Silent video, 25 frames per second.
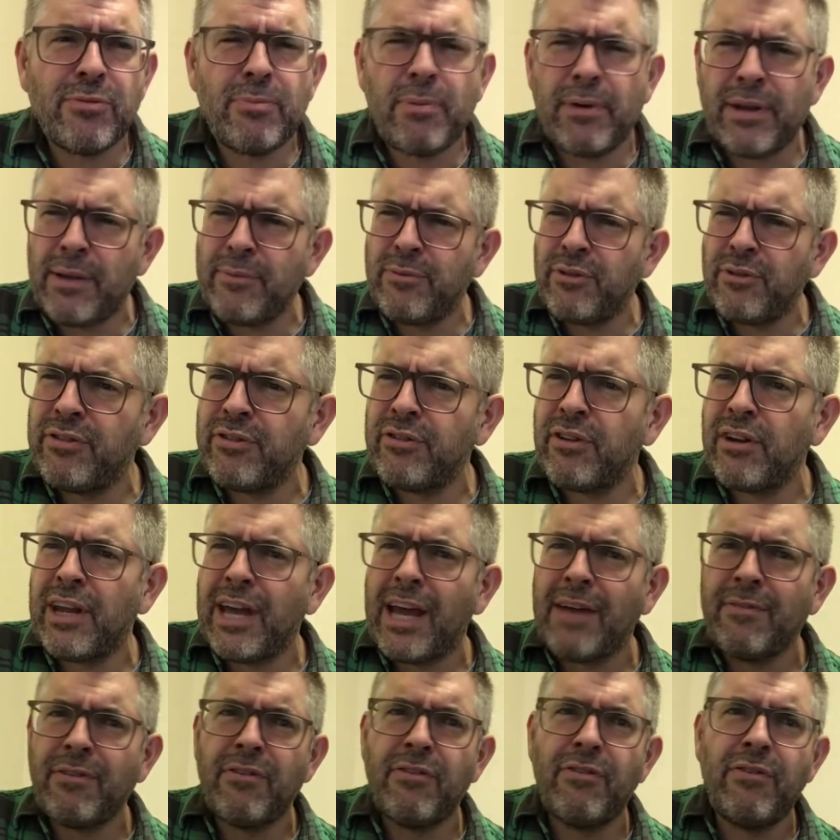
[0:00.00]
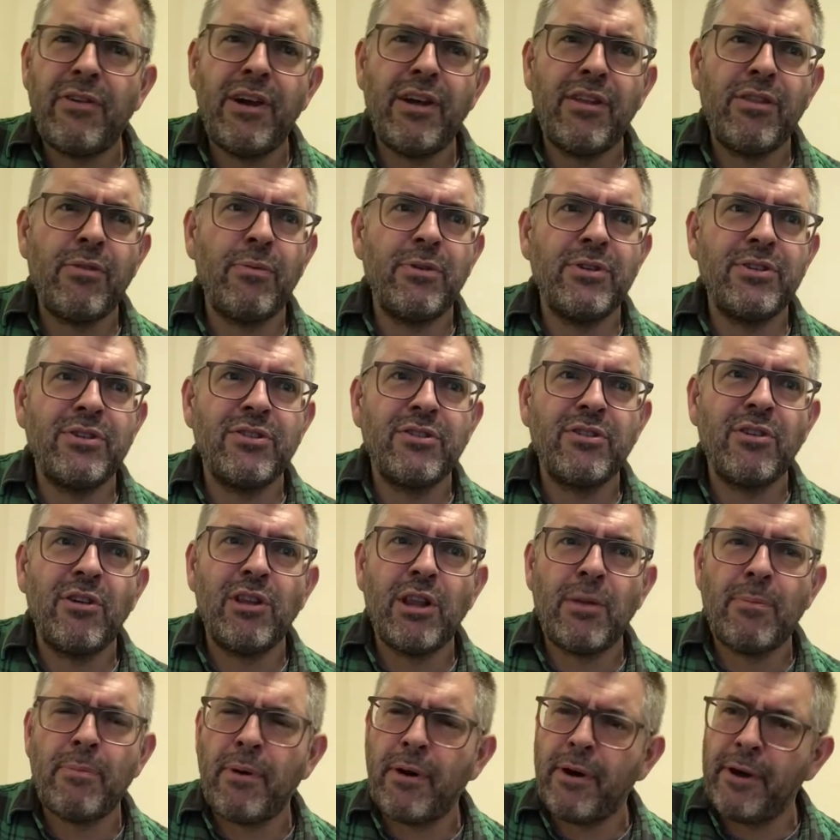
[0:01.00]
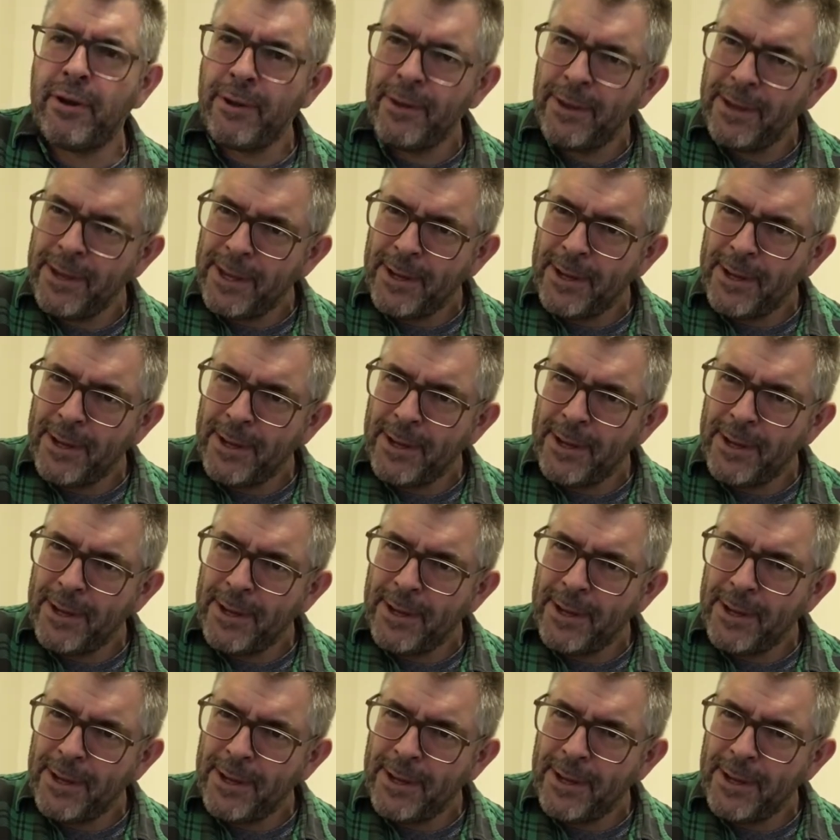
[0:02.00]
but I'm going to have a faith which is all about